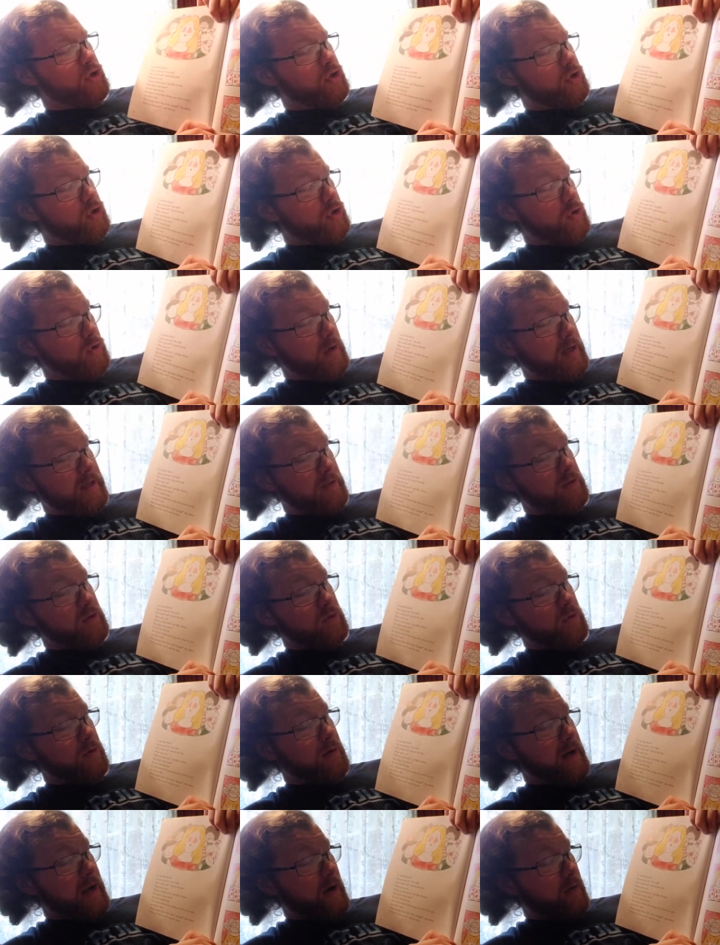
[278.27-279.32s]
during
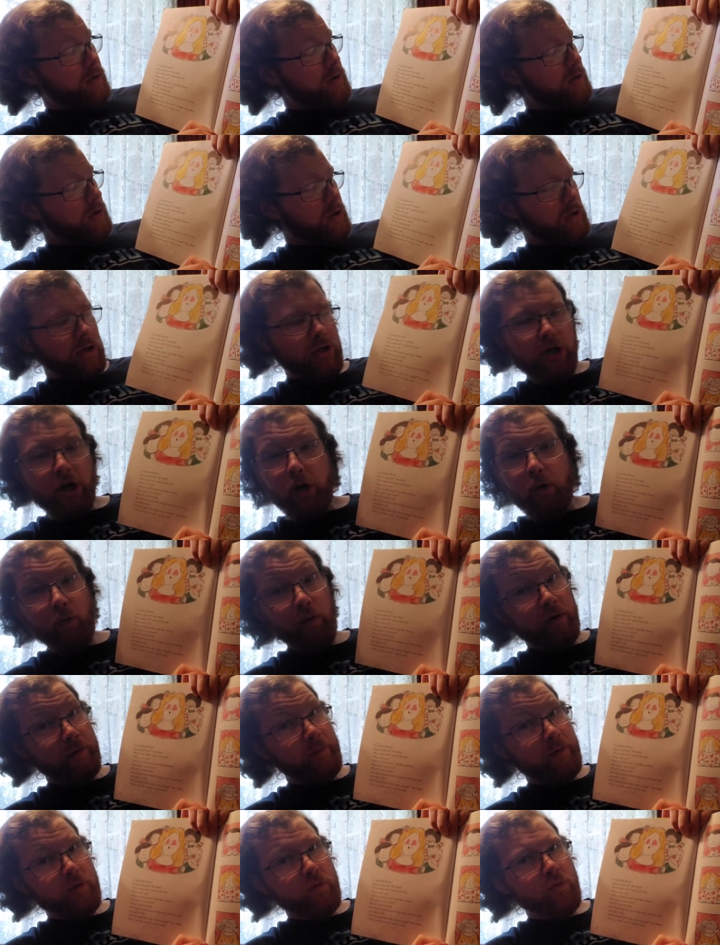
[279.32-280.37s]
story hour, no
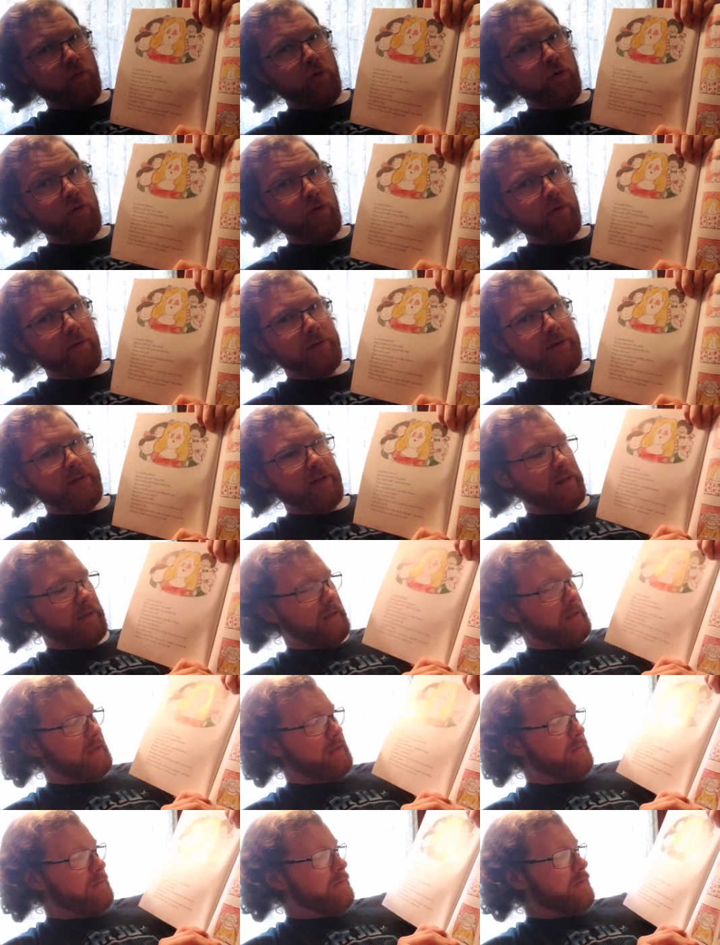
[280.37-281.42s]
one was rude or
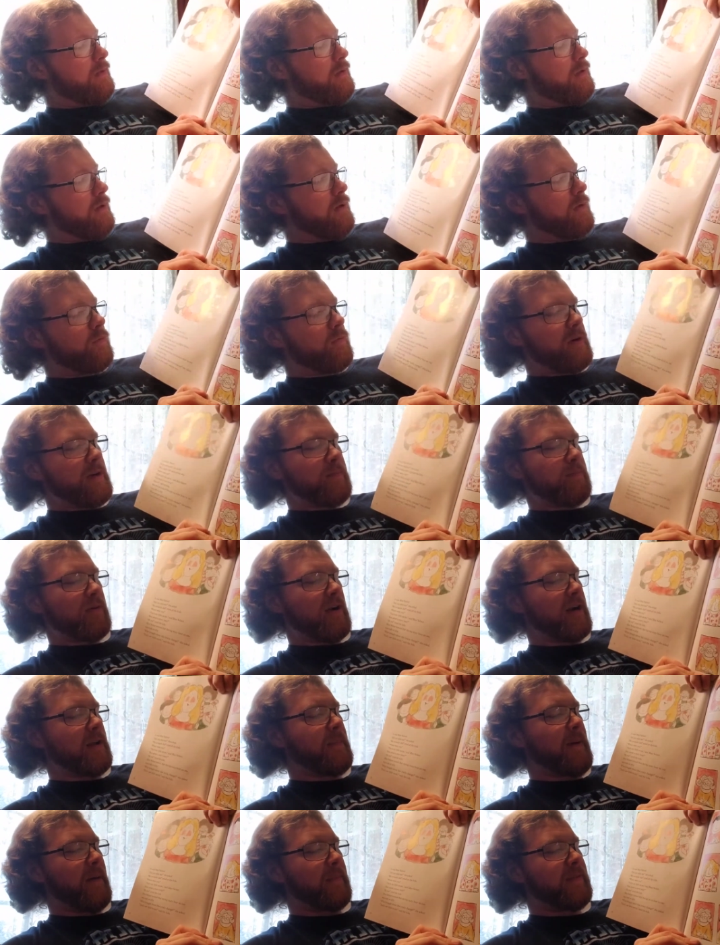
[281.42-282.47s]
silly. What brought
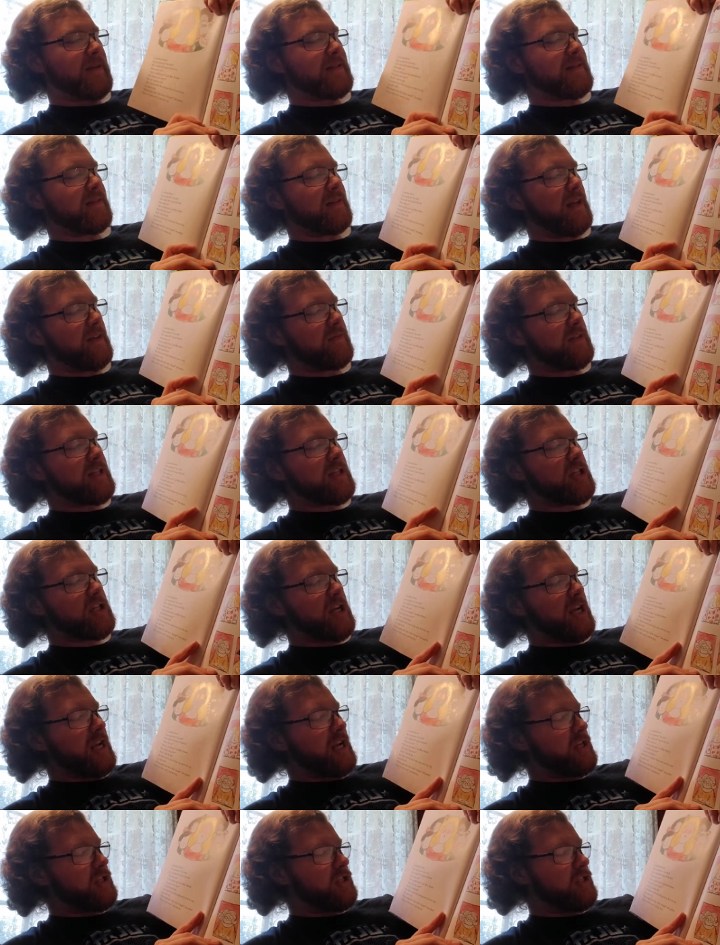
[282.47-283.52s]
about this lovely
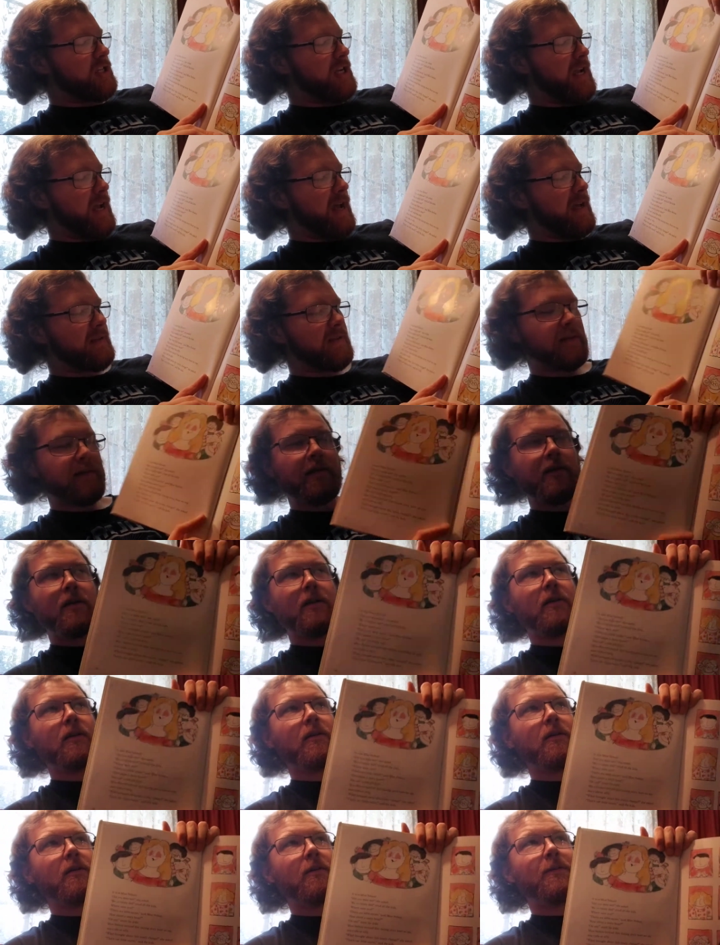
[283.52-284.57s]
change, she asked.
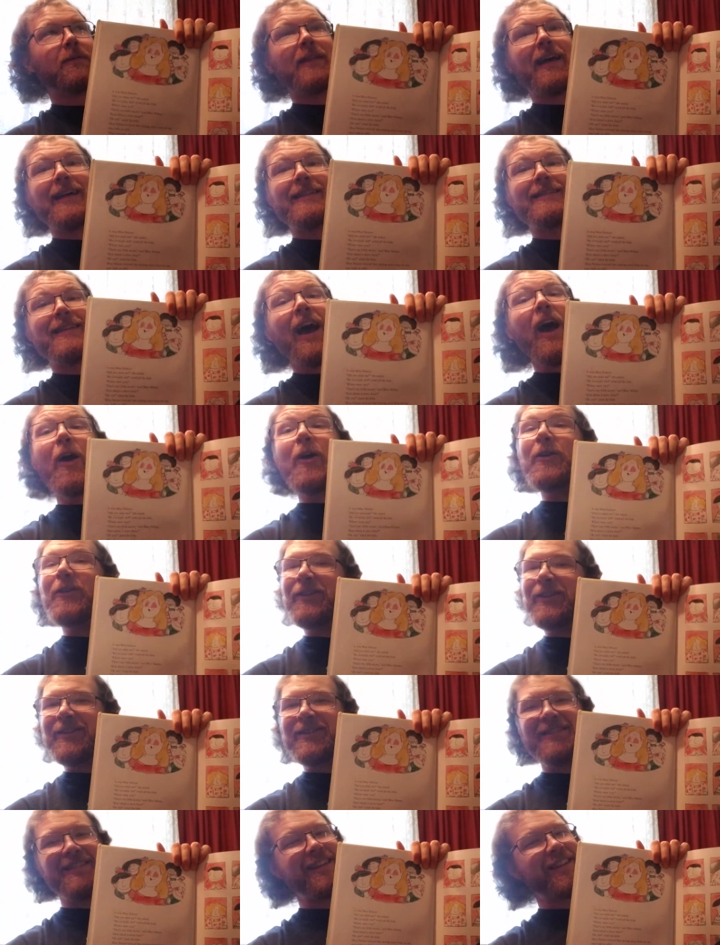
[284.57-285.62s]
That's our
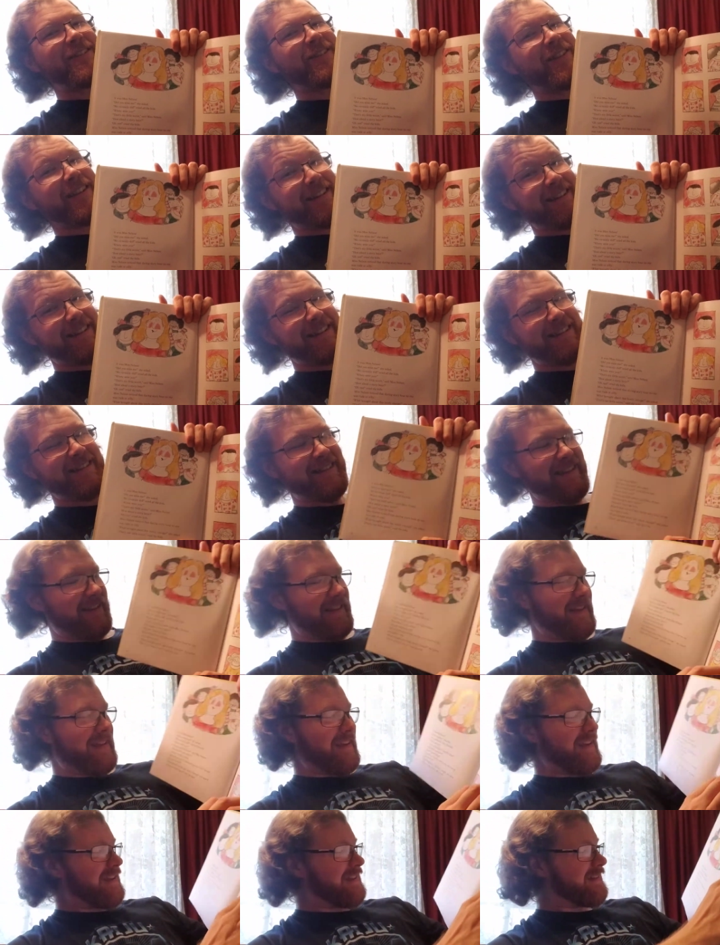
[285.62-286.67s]
little secret, said the
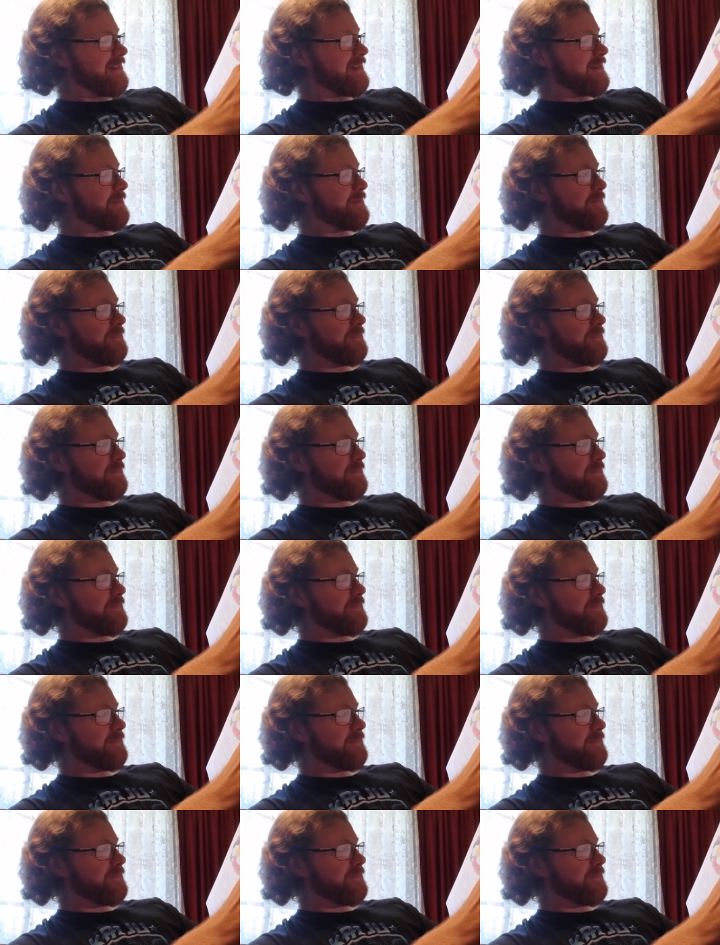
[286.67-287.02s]
kids.